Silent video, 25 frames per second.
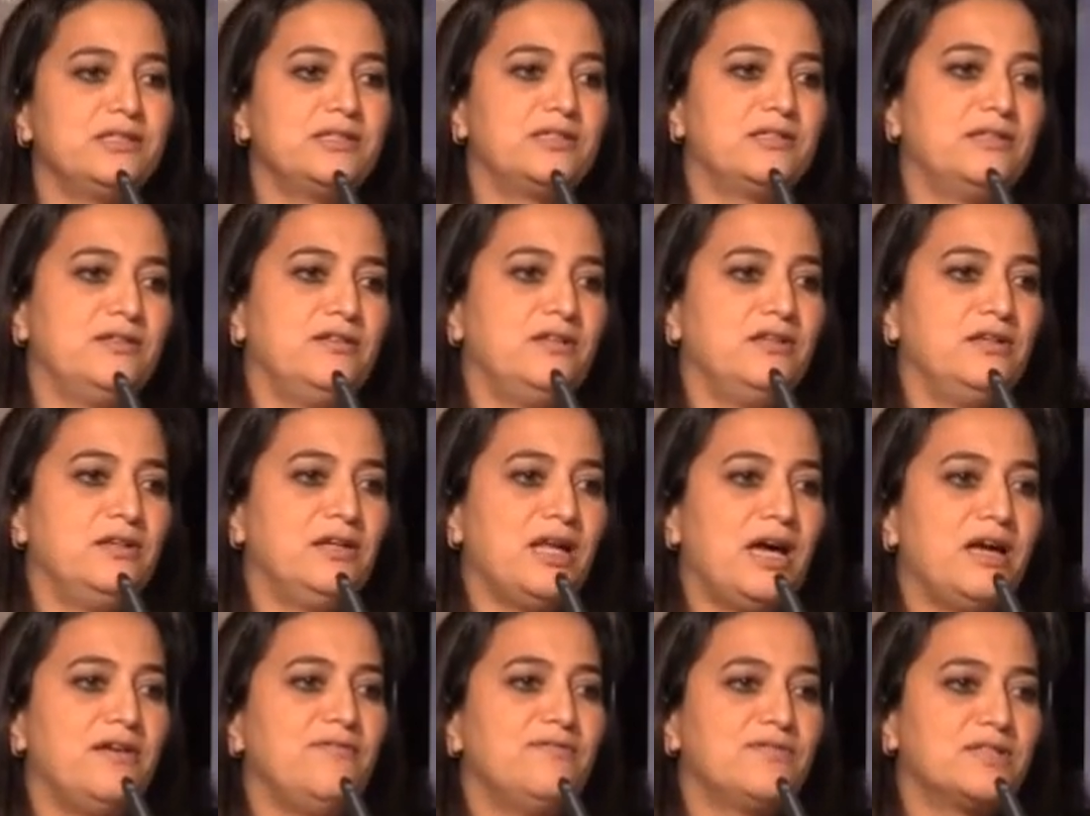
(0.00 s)

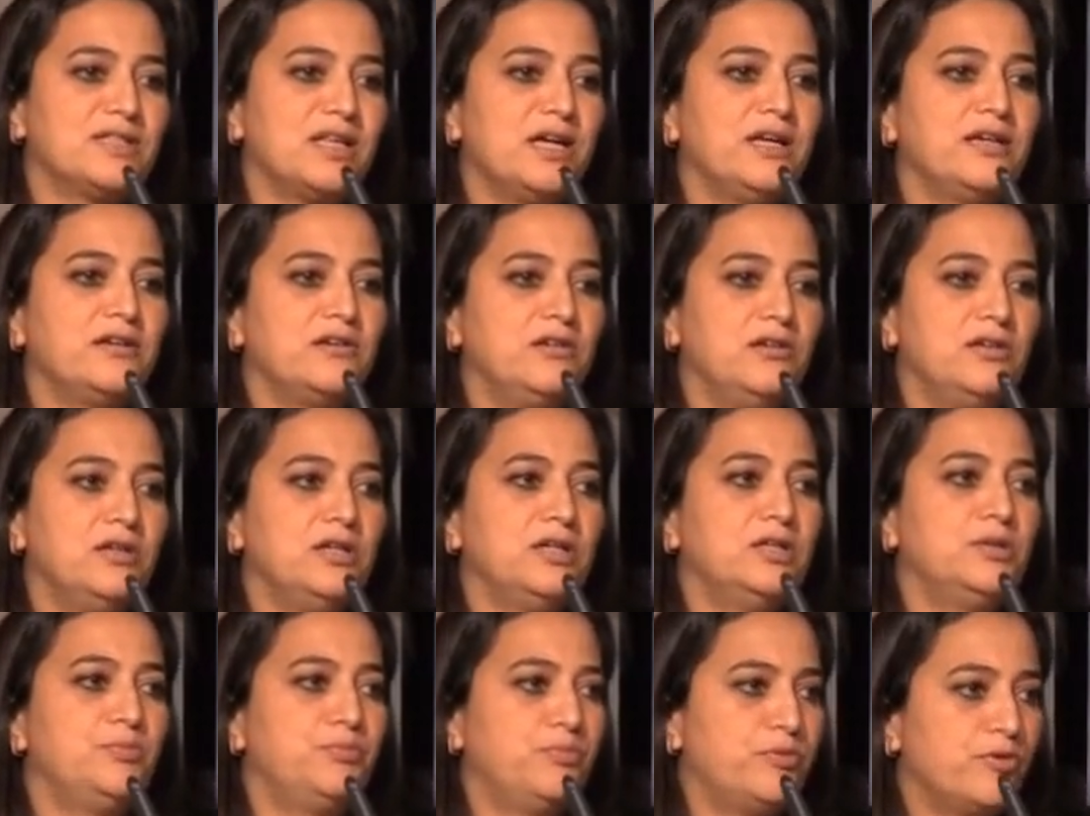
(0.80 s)
life cycle
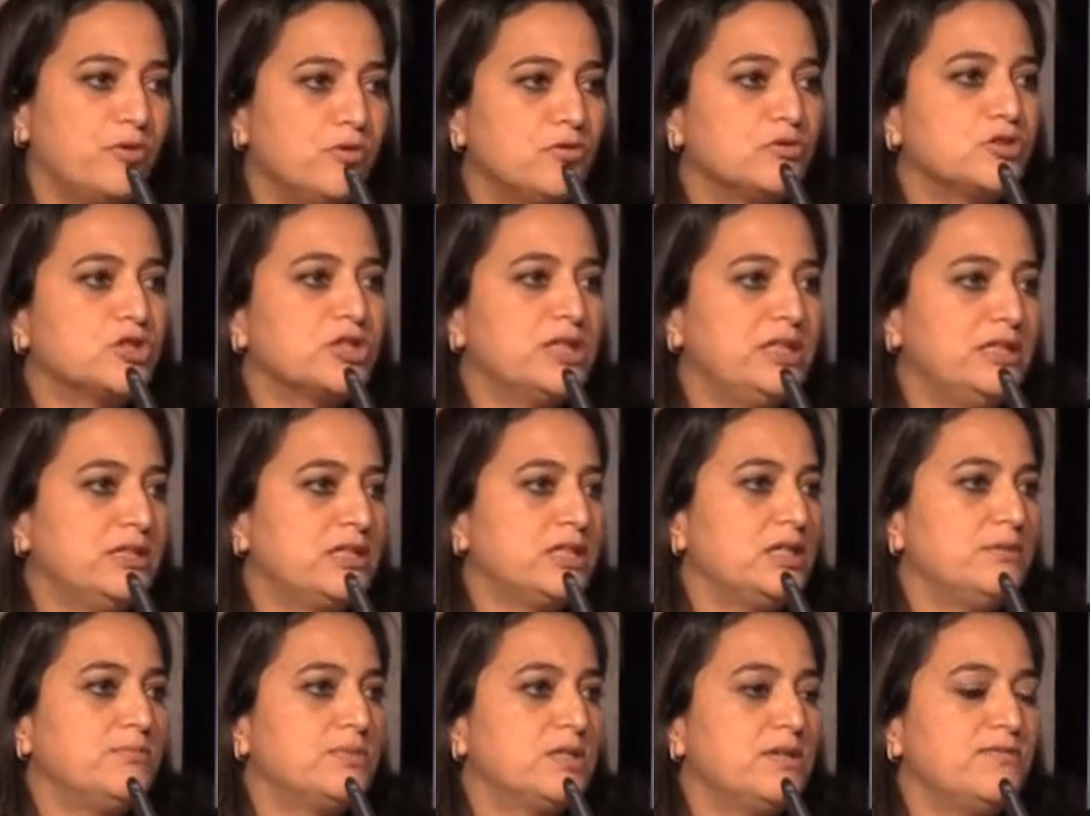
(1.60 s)
approach in
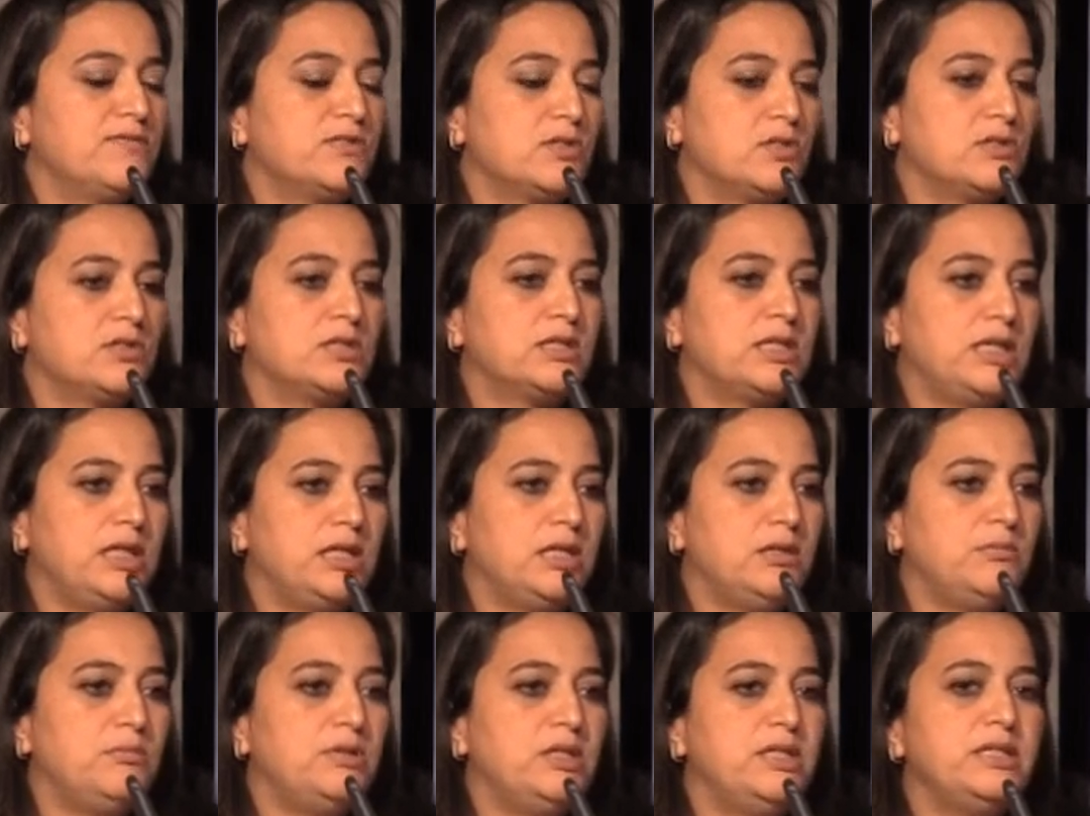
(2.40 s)
terms of
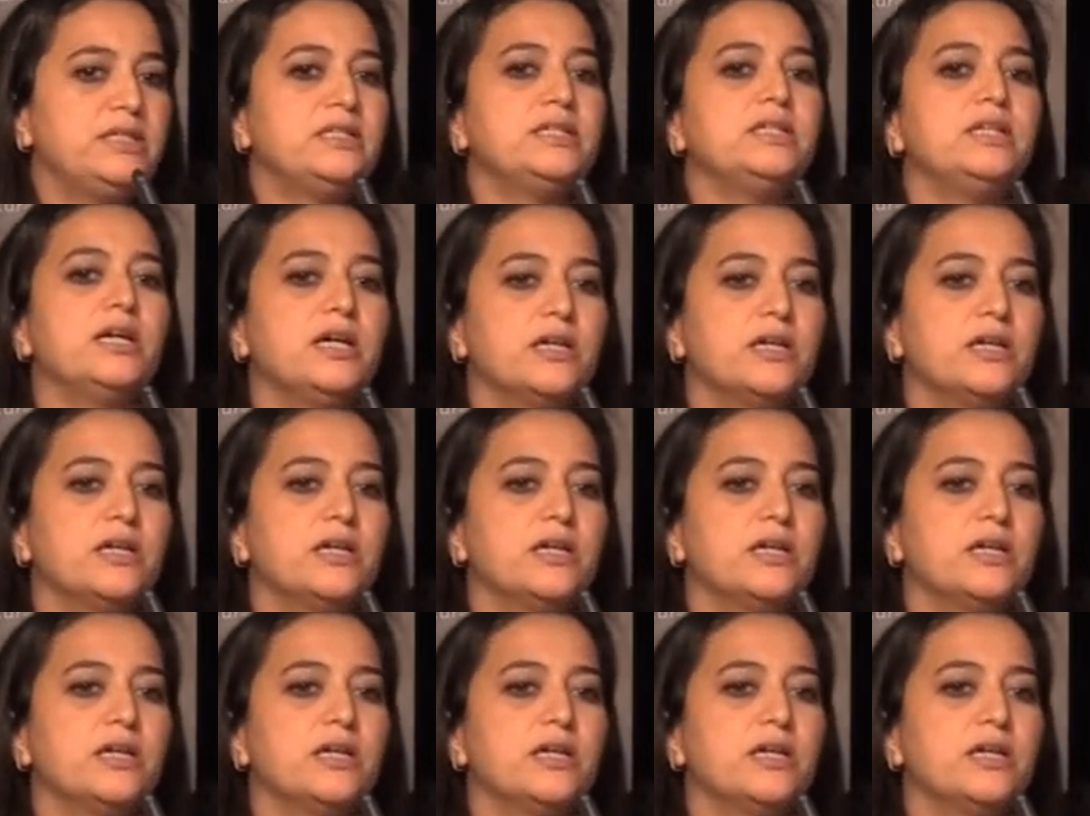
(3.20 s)
sustainability.